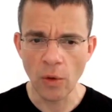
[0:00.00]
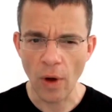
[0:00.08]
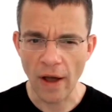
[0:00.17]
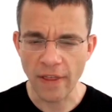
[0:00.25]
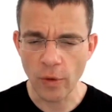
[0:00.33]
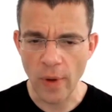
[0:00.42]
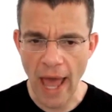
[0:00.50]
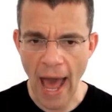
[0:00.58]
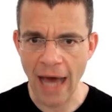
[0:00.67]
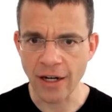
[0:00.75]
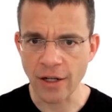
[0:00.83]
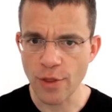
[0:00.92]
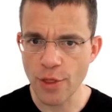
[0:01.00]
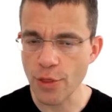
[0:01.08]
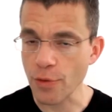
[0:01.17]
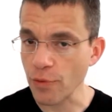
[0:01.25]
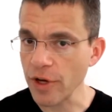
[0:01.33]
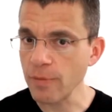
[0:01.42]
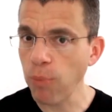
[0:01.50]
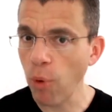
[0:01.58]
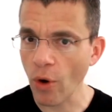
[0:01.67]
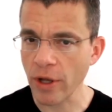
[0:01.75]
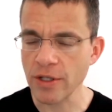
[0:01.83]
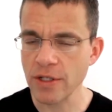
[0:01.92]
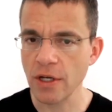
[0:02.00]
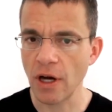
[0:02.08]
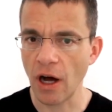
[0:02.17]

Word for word: I think we added three points